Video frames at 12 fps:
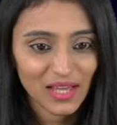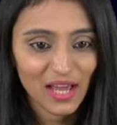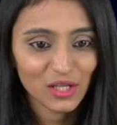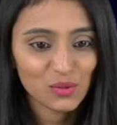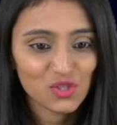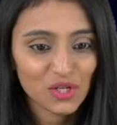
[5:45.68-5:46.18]

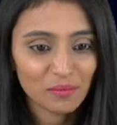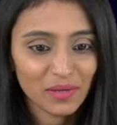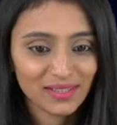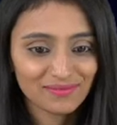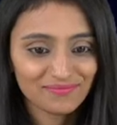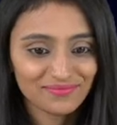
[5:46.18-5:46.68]
Thank you,
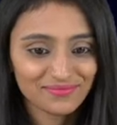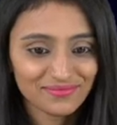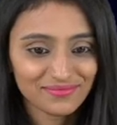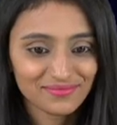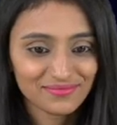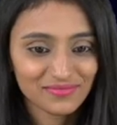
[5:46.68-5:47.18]
Chinmay.
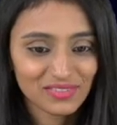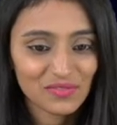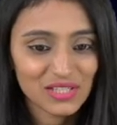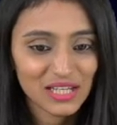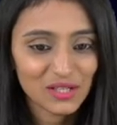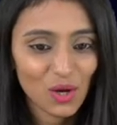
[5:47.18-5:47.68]

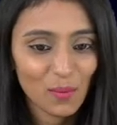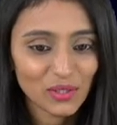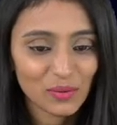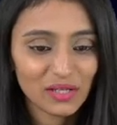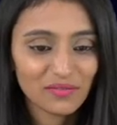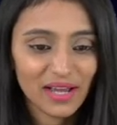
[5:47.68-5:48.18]
fifteen,
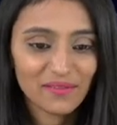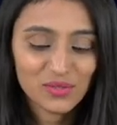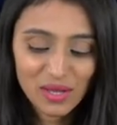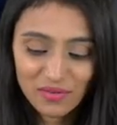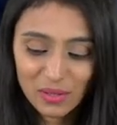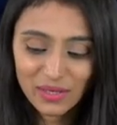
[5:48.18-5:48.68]
twenty-five.
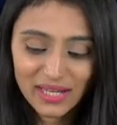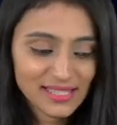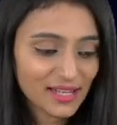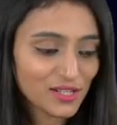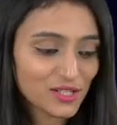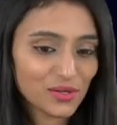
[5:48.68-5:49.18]
So everybody has
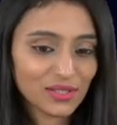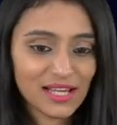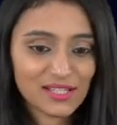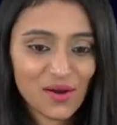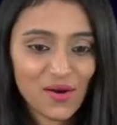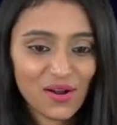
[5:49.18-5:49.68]
understood
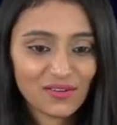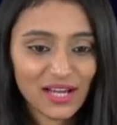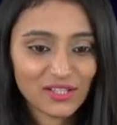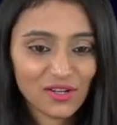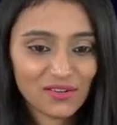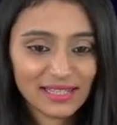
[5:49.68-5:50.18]
this. All
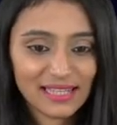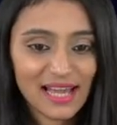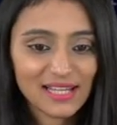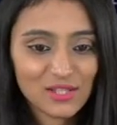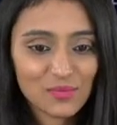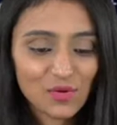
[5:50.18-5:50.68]
right, all right.
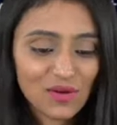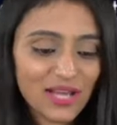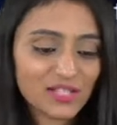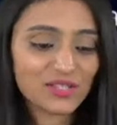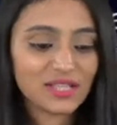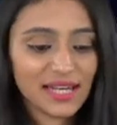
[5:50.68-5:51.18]
Let's move
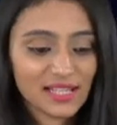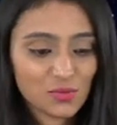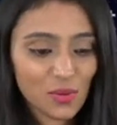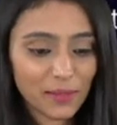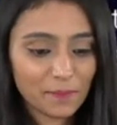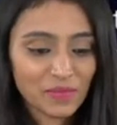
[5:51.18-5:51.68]
ahead to the
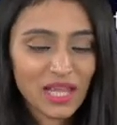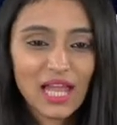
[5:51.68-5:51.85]
next one.